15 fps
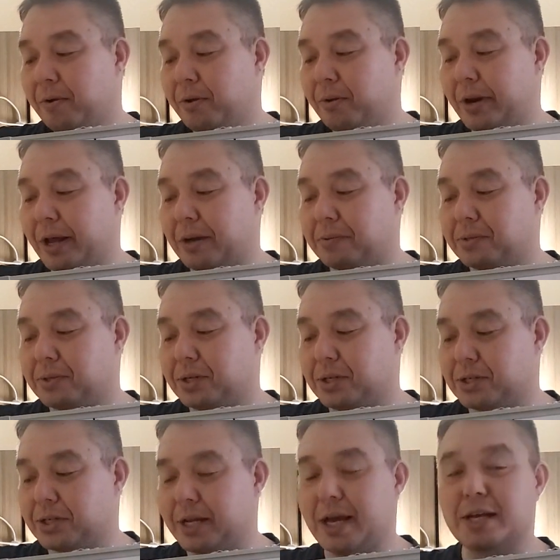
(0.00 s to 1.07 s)
unanimous
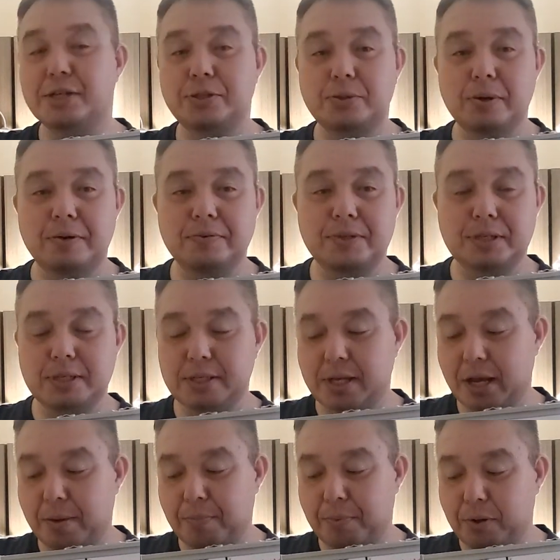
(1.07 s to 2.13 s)
decision. He had his UFC
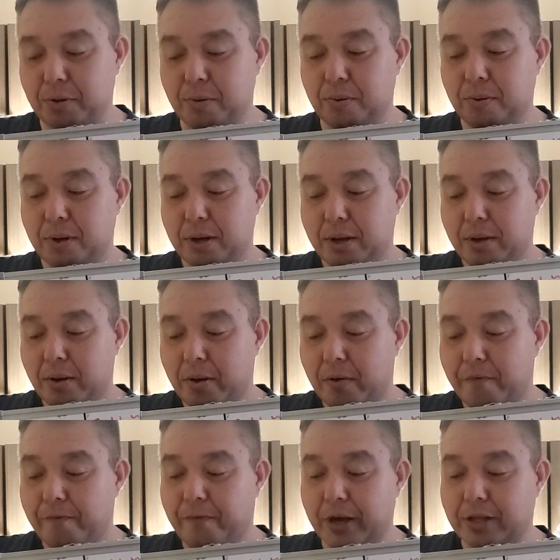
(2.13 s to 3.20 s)
debut
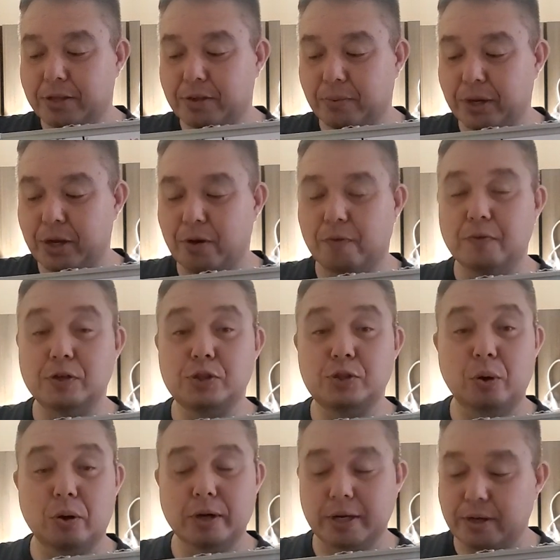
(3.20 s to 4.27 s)
victory over
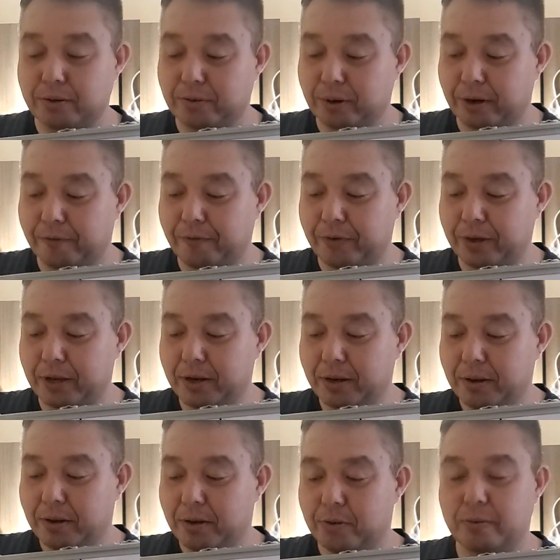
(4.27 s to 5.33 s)
Jordan Griffin,
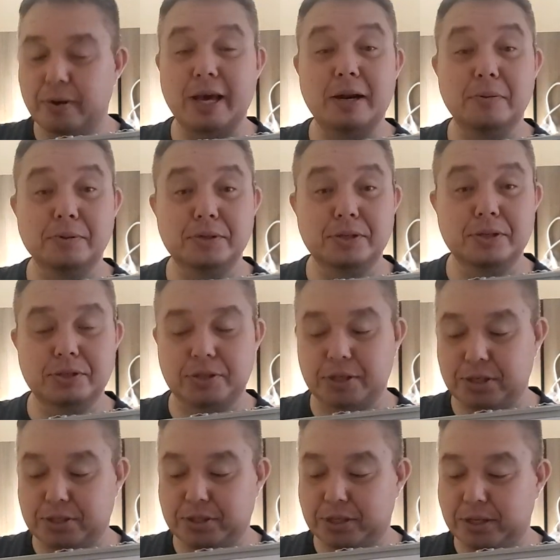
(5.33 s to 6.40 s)
unanimous
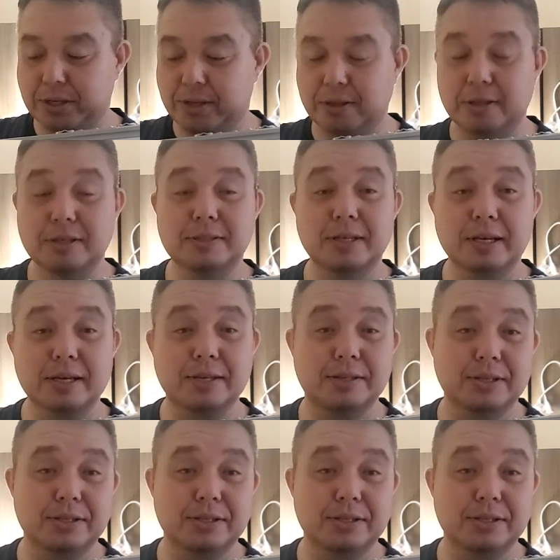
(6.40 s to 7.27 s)
decision. Looks like a